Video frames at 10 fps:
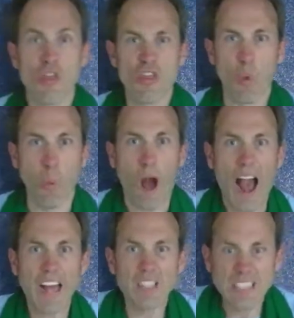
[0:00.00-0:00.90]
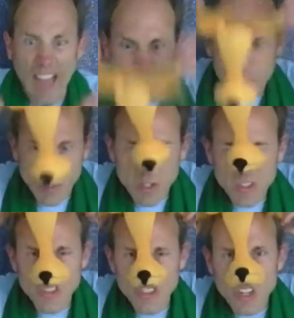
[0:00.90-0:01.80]
the wild
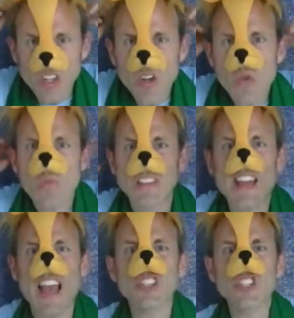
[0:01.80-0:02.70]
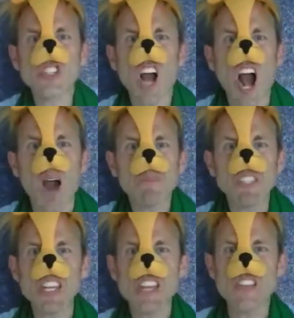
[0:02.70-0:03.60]
animals with their sharp
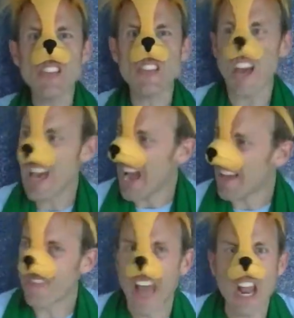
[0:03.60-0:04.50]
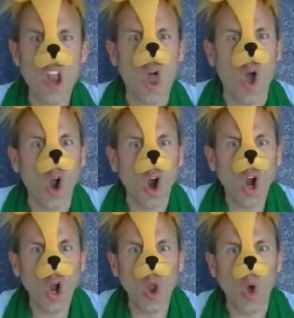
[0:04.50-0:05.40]
teeth and their long
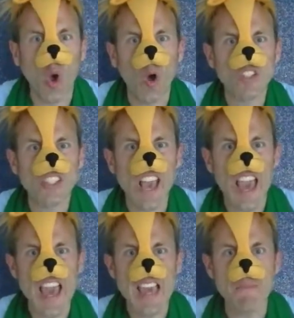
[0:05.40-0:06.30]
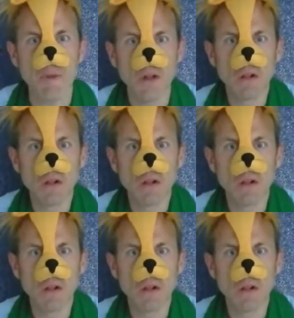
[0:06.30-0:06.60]
claws came.